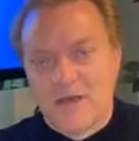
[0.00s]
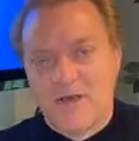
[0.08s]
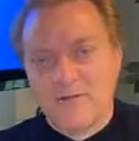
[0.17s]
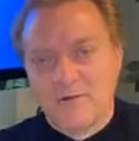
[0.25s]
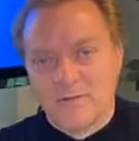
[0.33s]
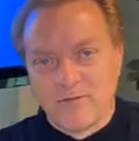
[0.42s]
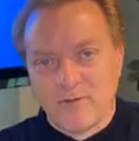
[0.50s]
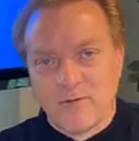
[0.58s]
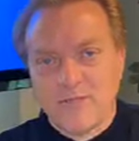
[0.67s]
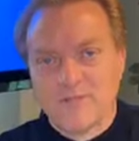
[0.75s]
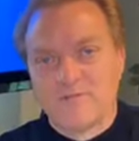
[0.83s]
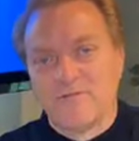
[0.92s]
other
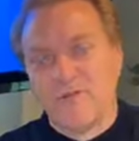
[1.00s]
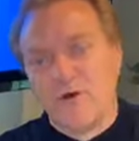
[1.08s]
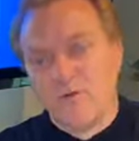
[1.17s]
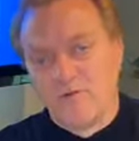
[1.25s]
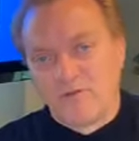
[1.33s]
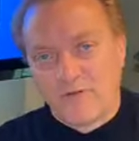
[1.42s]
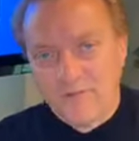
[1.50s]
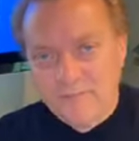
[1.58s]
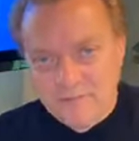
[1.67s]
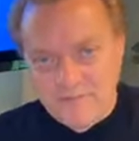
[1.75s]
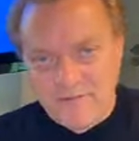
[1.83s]
authorities flow from the